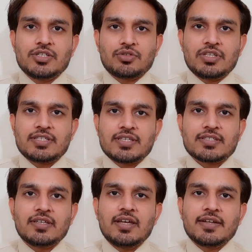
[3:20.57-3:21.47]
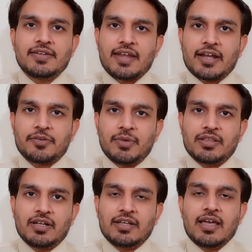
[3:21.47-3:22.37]
So this is the direct
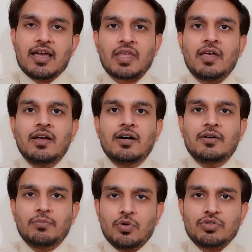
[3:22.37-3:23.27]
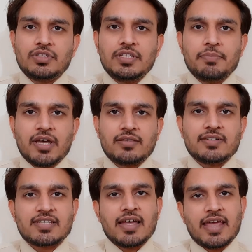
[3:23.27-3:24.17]
method. Both the
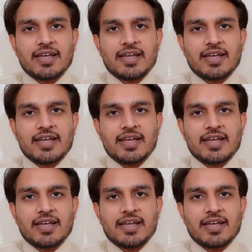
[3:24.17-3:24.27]
methods are